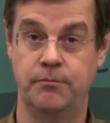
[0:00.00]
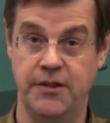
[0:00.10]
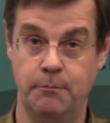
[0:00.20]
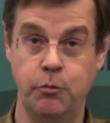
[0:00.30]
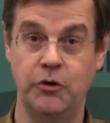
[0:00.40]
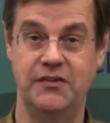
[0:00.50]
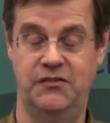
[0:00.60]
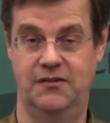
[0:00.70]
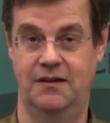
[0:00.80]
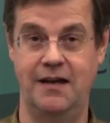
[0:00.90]
the
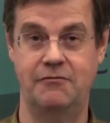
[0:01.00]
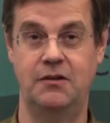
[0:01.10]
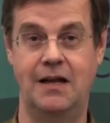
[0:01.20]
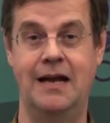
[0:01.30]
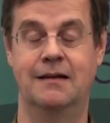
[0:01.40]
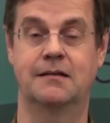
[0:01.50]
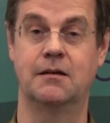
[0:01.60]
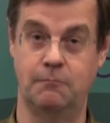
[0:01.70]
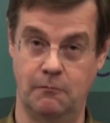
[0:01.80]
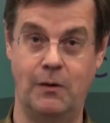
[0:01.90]
Buddhist level, and
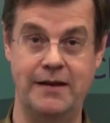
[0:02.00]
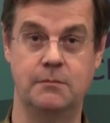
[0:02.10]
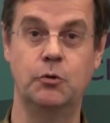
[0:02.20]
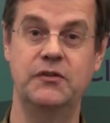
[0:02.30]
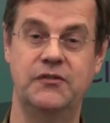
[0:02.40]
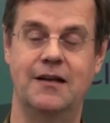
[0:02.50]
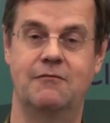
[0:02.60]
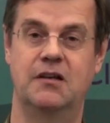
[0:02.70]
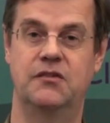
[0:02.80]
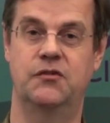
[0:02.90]
why the Buddhist
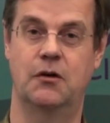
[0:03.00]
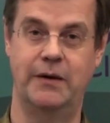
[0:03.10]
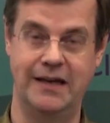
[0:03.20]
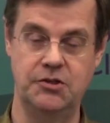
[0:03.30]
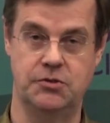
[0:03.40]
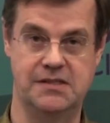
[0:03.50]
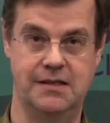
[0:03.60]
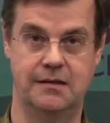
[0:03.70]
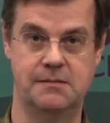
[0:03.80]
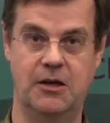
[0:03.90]
level is so
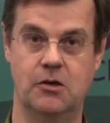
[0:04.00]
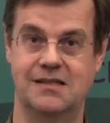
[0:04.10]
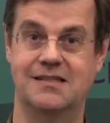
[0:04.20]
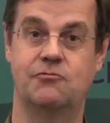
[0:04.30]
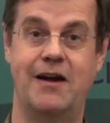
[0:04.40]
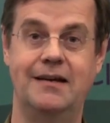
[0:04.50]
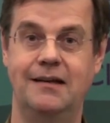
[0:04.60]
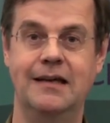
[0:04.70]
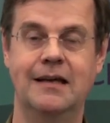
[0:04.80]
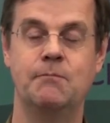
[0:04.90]
interesting is because it's
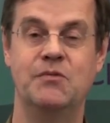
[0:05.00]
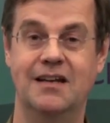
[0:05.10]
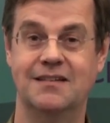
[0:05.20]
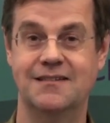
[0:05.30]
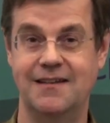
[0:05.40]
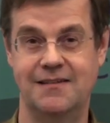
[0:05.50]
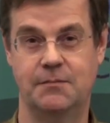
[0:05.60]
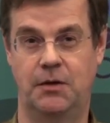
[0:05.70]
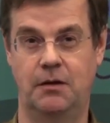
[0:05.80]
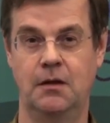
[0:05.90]
readily
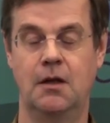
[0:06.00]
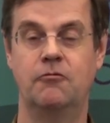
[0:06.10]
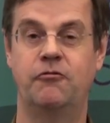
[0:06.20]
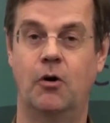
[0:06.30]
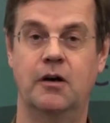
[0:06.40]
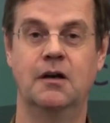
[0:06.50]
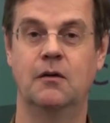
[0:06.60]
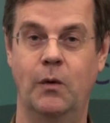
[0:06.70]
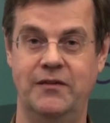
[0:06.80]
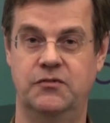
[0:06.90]
accessible for
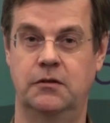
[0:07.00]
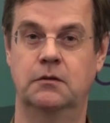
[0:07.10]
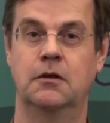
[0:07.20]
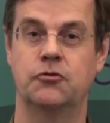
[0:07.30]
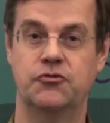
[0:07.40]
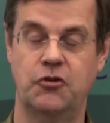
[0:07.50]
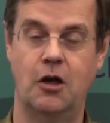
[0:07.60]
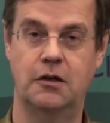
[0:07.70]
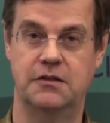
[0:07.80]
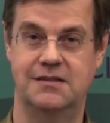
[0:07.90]
Western
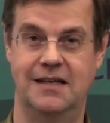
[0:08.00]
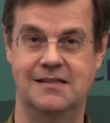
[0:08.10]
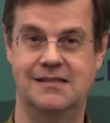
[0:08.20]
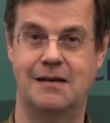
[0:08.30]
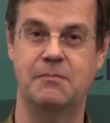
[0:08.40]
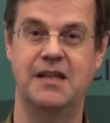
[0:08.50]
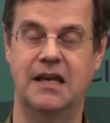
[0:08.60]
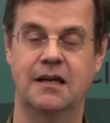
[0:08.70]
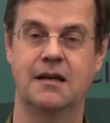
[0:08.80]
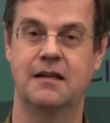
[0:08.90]
scholars. It is
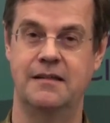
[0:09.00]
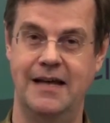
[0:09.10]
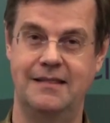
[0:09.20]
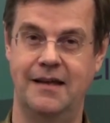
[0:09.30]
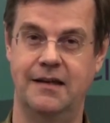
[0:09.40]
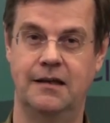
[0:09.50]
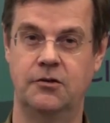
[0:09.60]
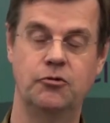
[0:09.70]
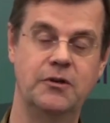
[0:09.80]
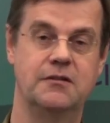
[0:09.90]
something that they
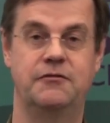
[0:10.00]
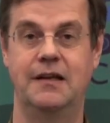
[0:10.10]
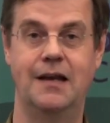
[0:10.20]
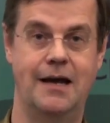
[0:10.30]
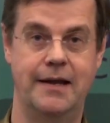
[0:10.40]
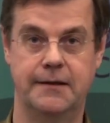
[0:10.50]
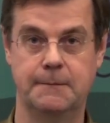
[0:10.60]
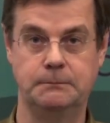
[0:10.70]
intuitively like.